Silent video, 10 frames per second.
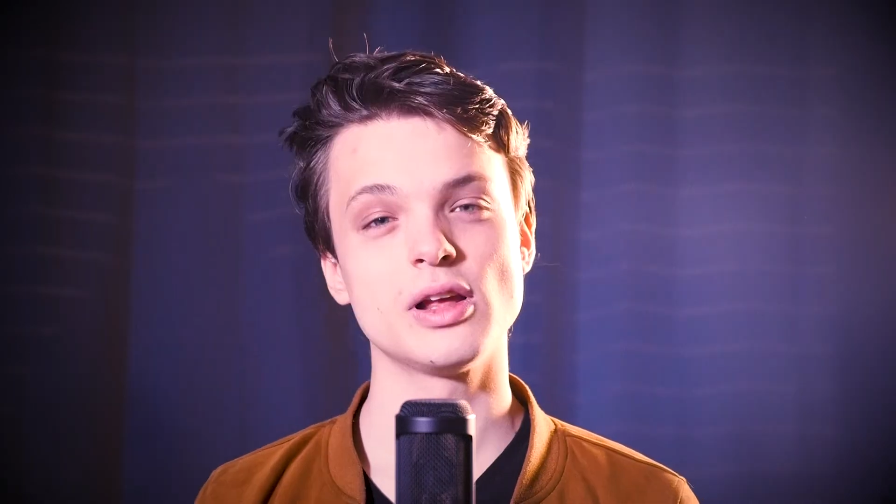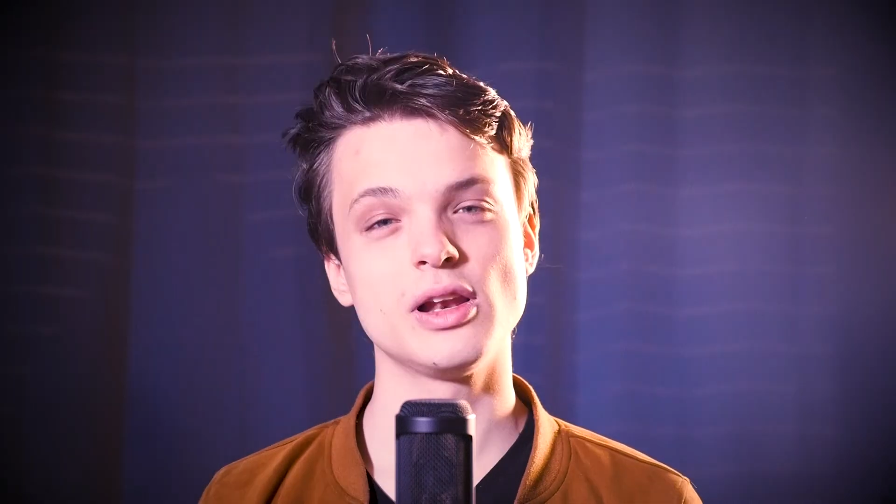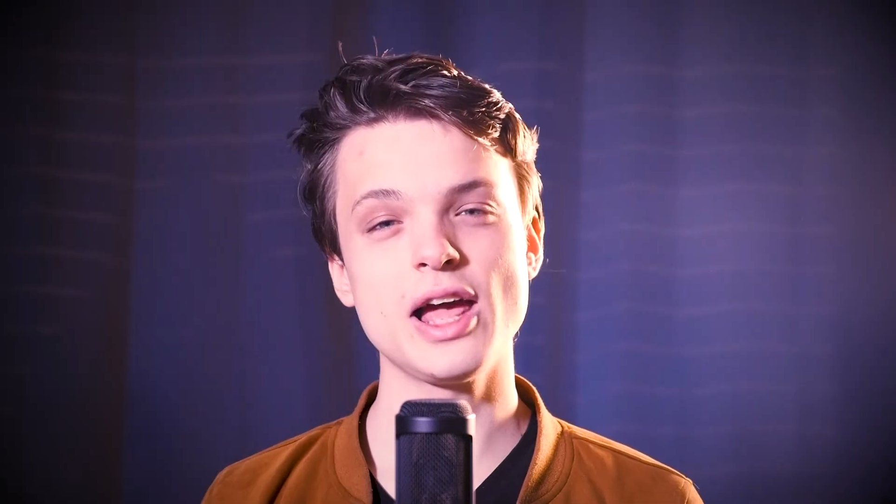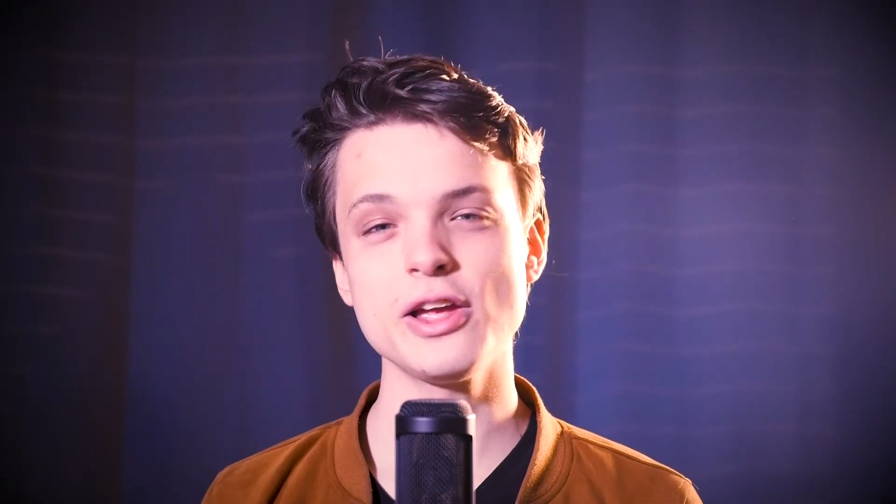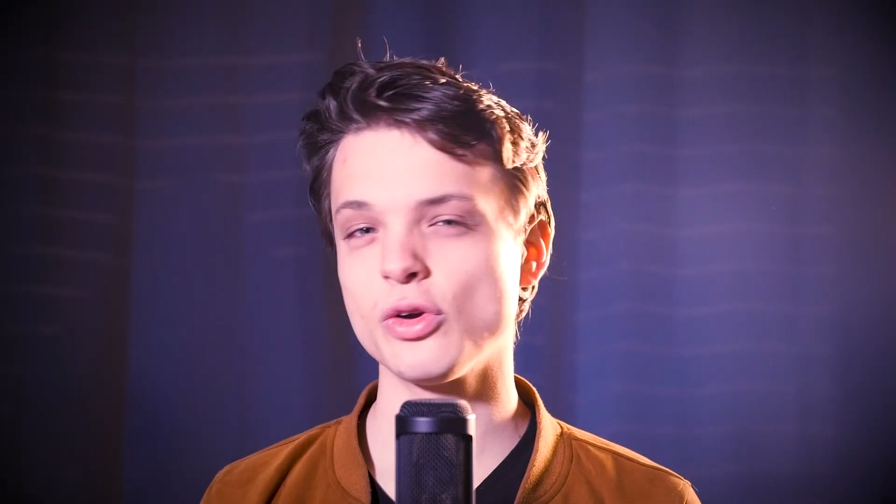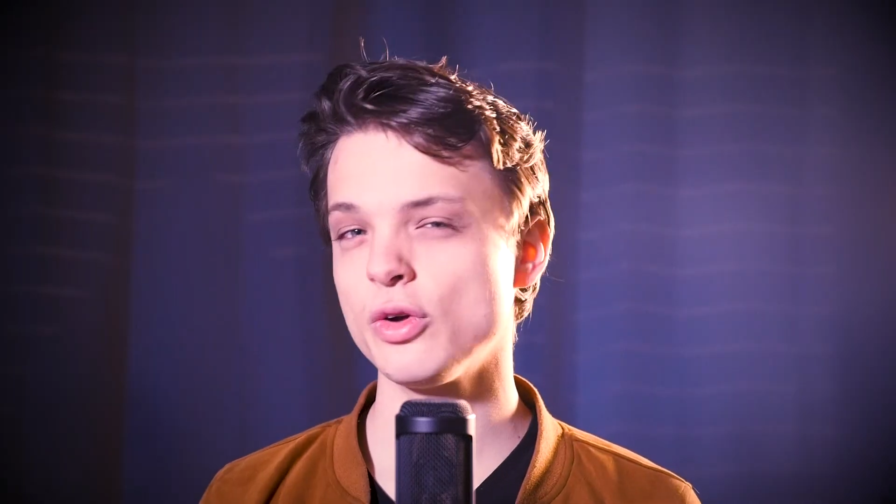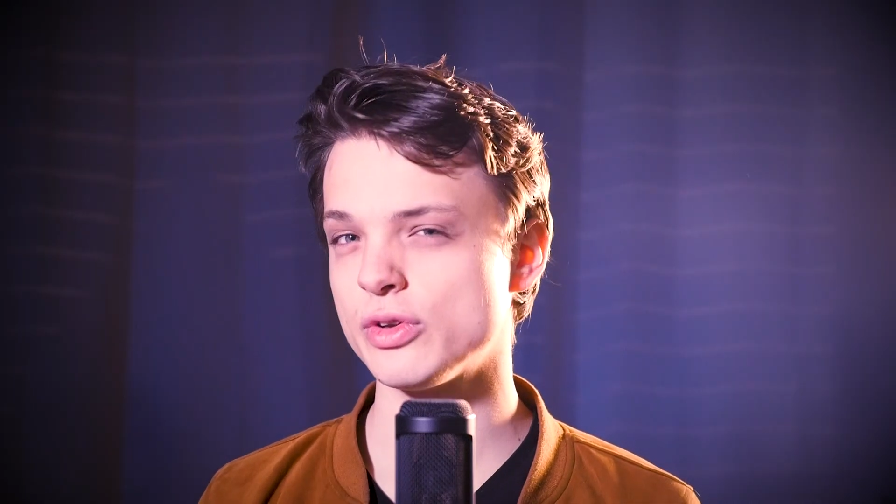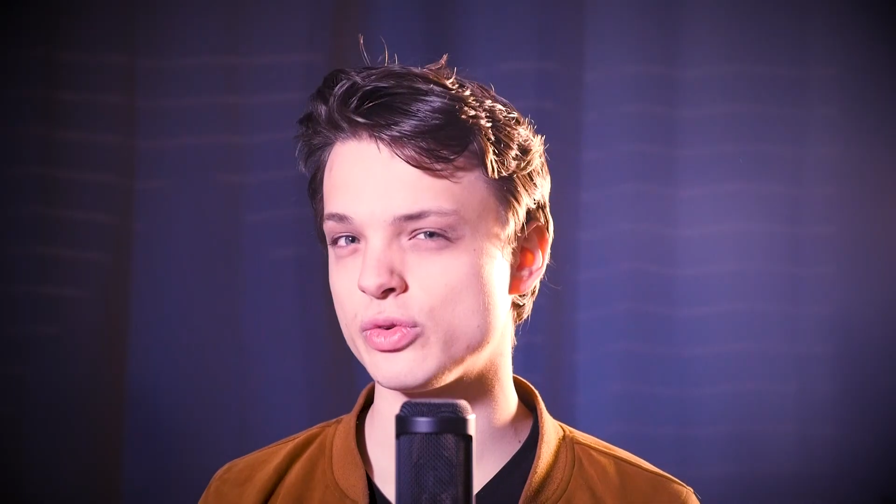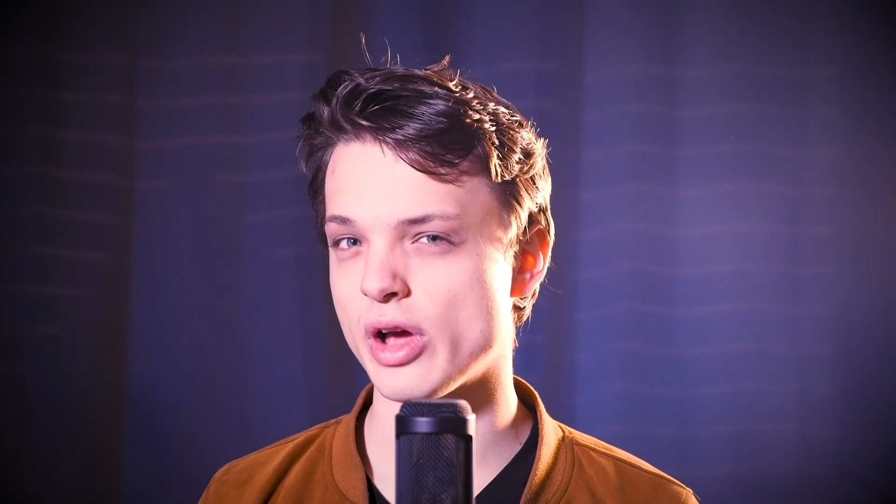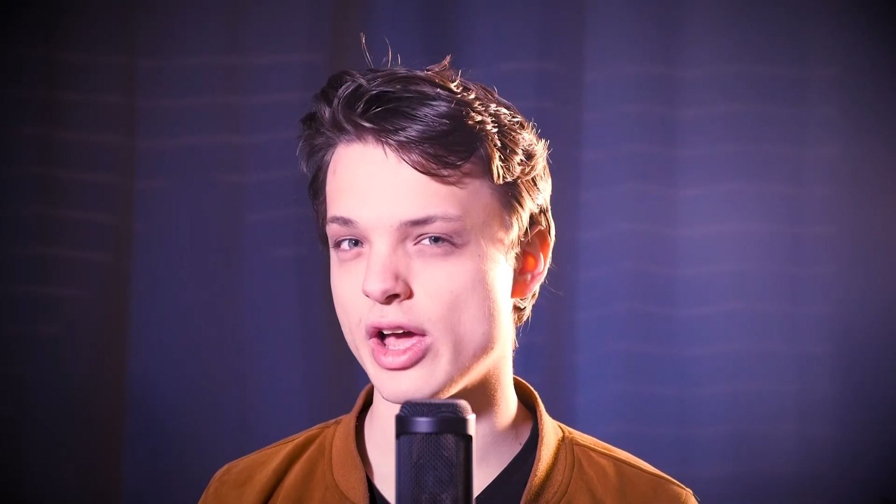Like
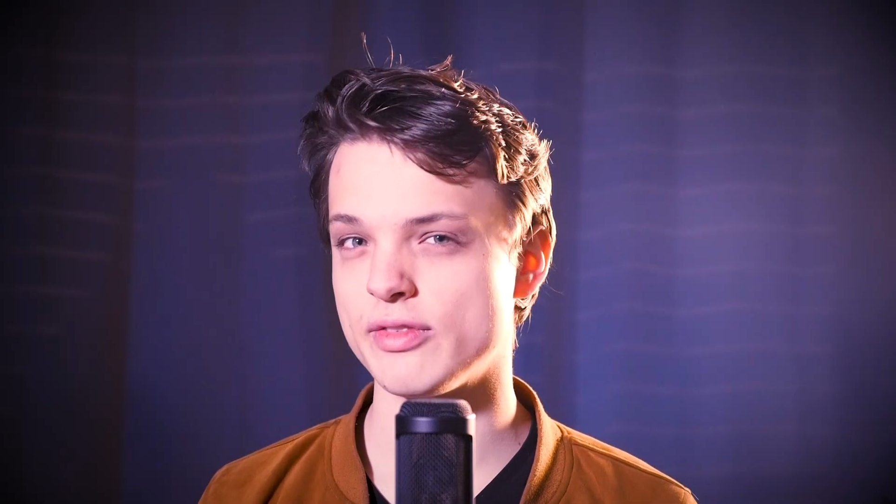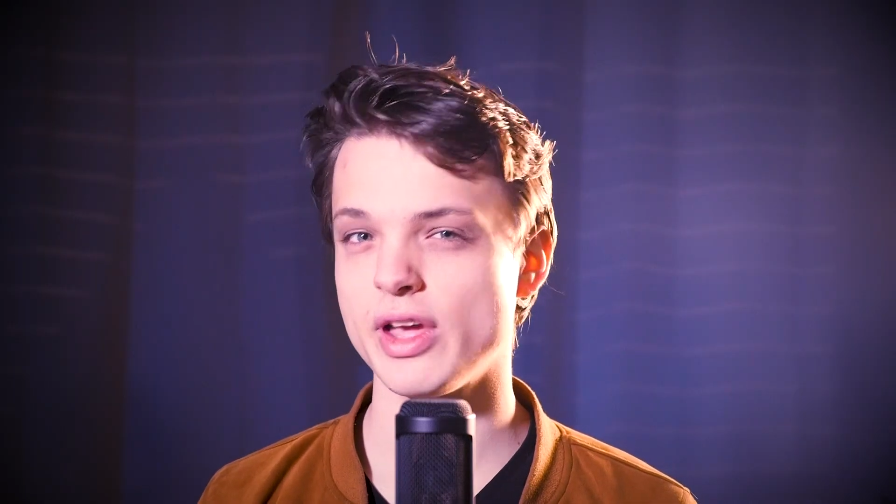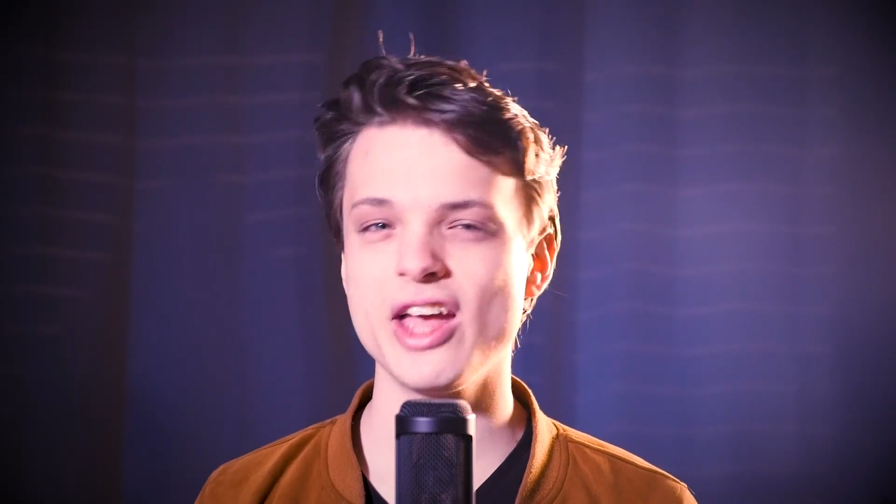Overdrive,